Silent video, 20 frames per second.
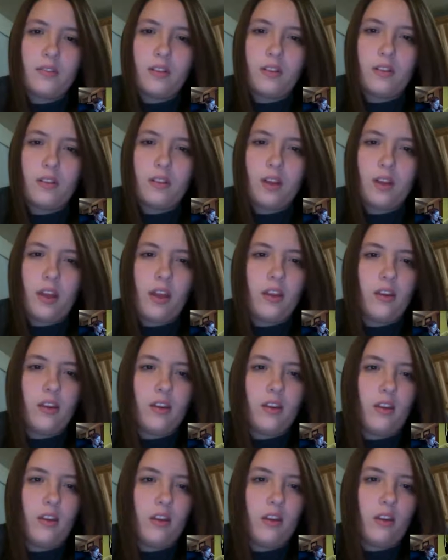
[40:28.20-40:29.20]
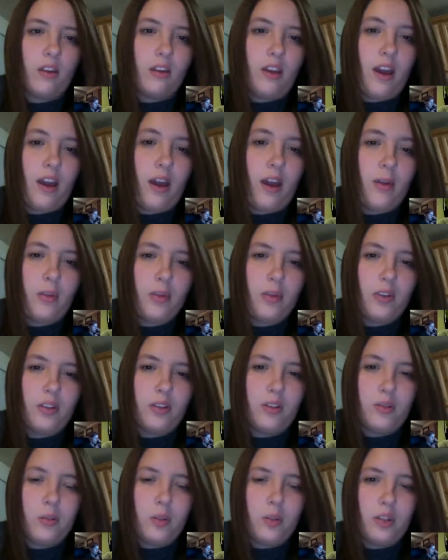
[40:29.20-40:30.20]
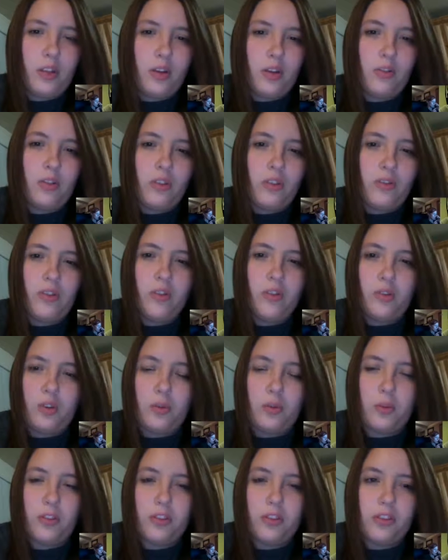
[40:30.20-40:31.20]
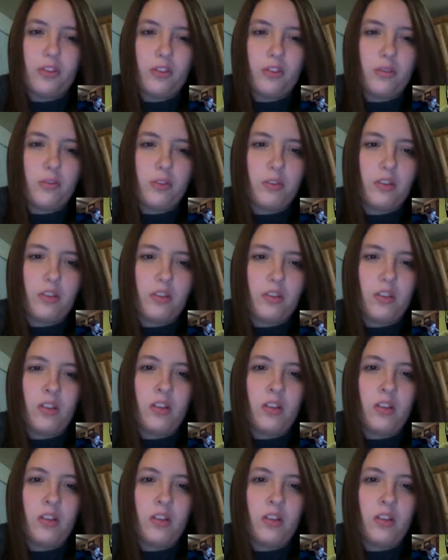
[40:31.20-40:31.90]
And the applet is really only for normal distribution.